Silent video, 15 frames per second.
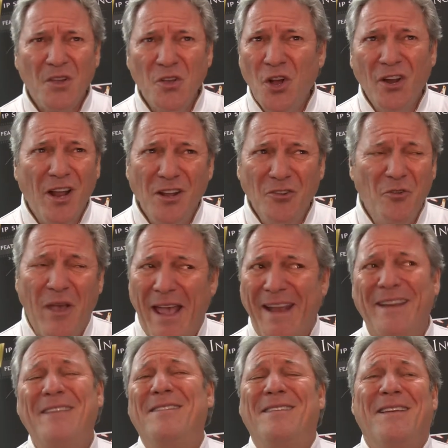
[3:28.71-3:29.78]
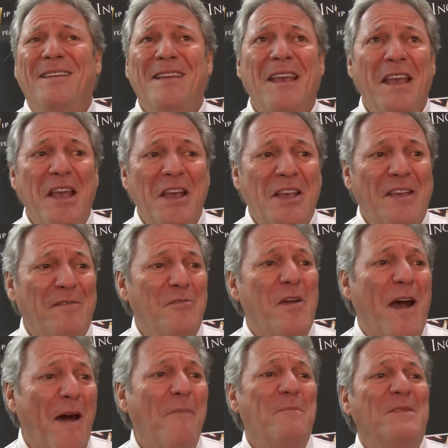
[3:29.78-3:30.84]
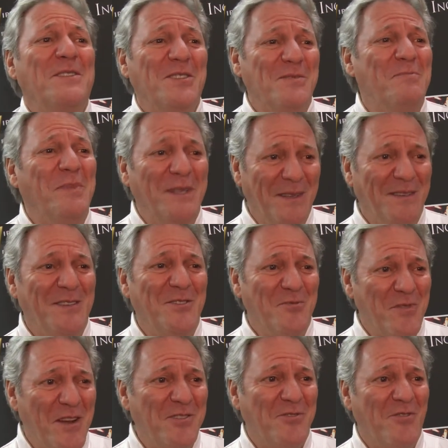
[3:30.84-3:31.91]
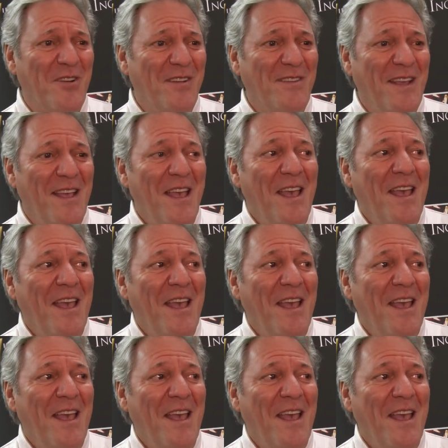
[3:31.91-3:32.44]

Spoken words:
"God, I'll do anything if you help me just build this restaurant."